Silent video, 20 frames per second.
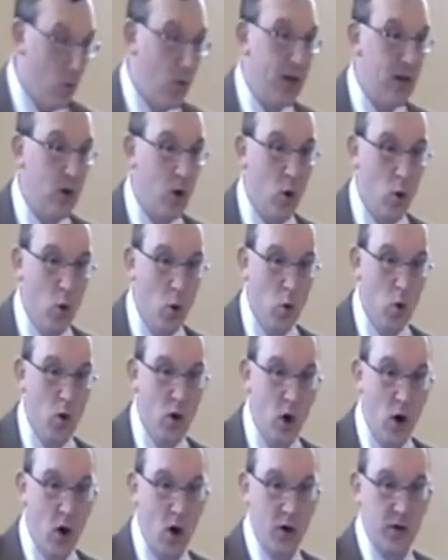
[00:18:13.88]
We
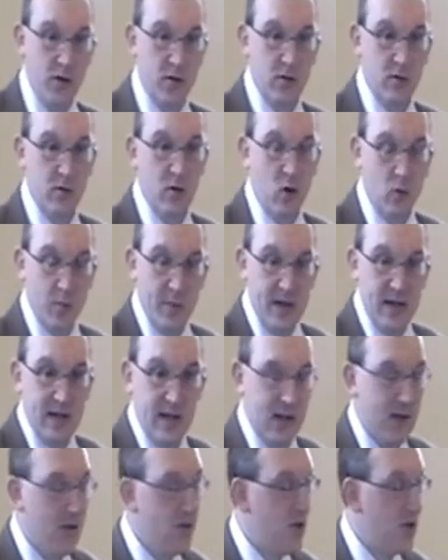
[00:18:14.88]
owe God
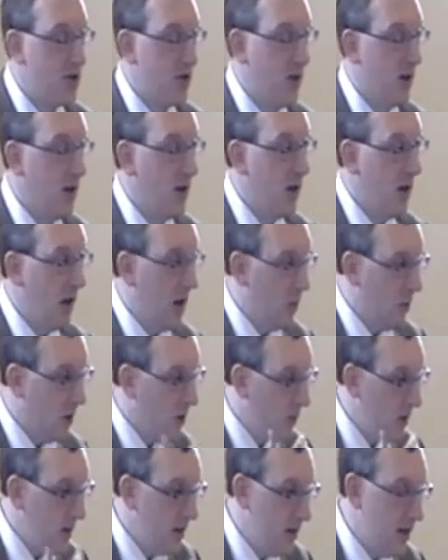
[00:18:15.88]
obedience, and
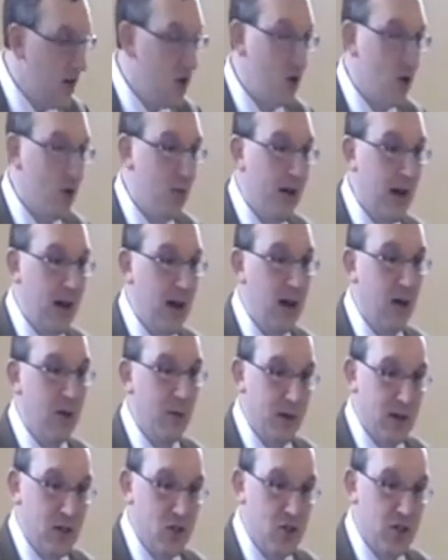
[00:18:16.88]
when we
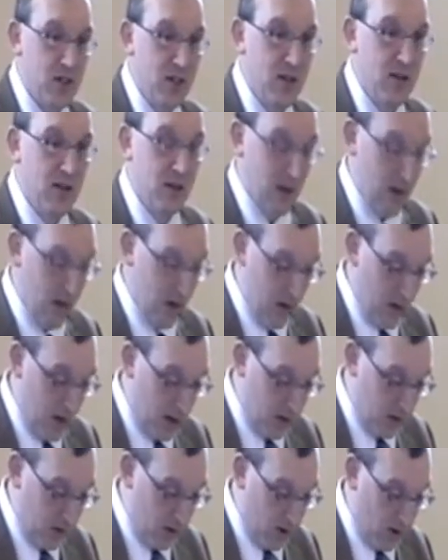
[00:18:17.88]
disobey, we sin,
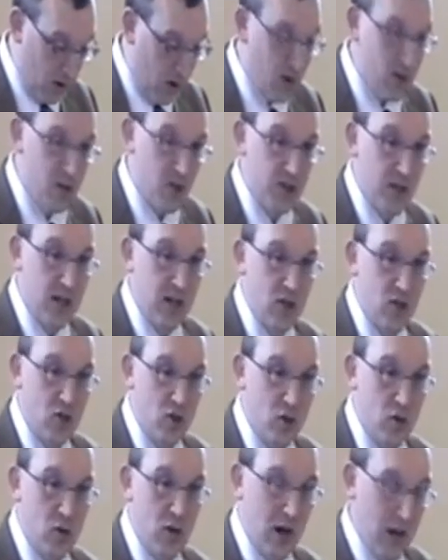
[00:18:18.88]
and God
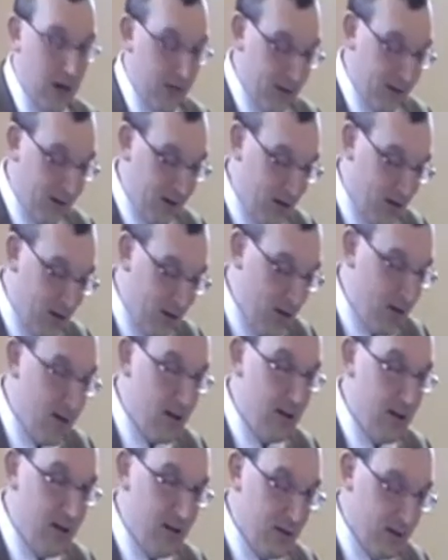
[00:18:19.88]
says, You have
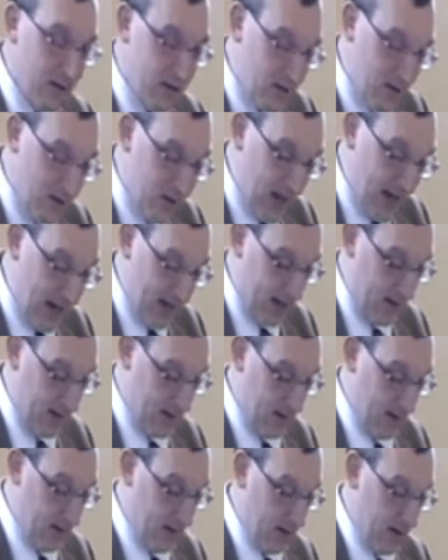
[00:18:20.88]
incurred
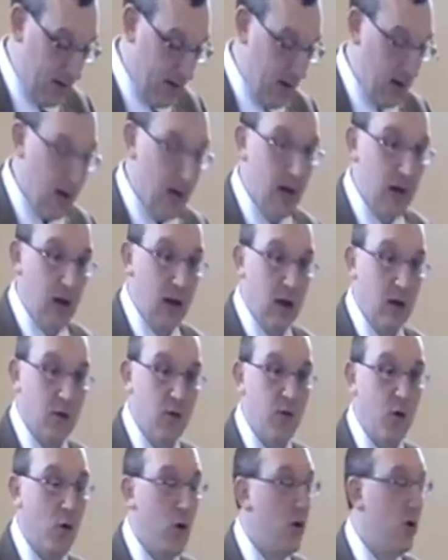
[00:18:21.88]
debt.
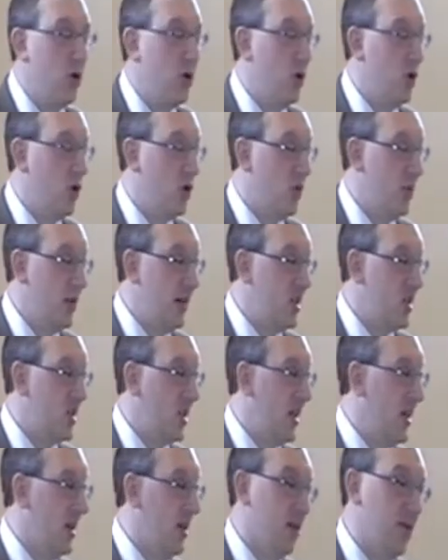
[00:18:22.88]
And for you to be
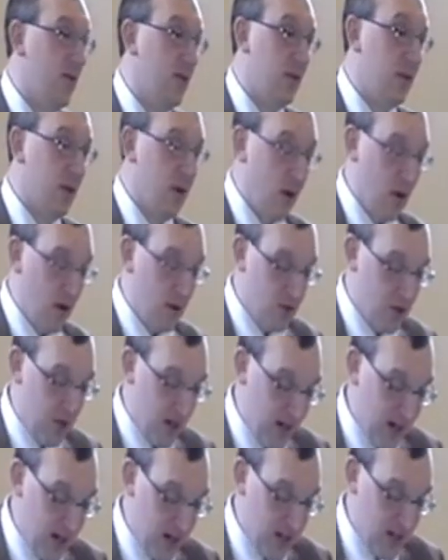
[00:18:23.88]
saved, God
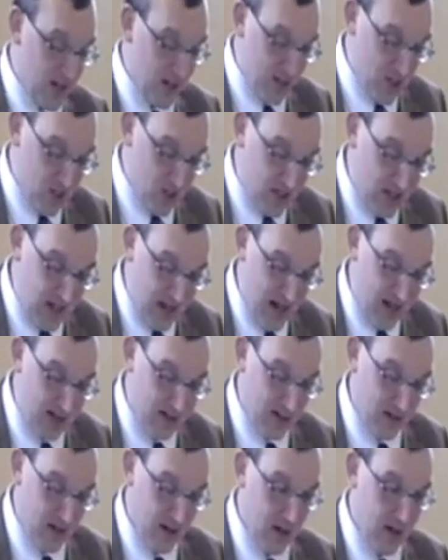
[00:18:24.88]
says, this
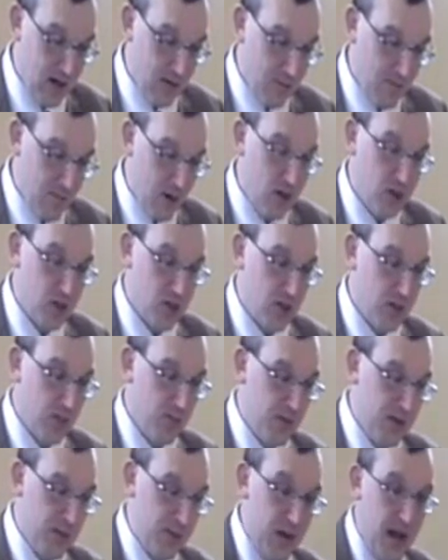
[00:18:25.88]
debt
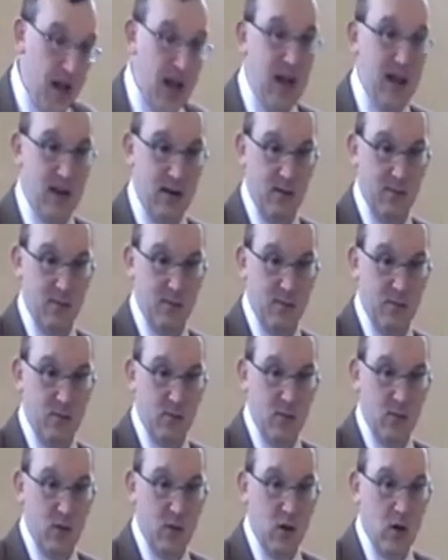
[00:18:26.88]
must be paid.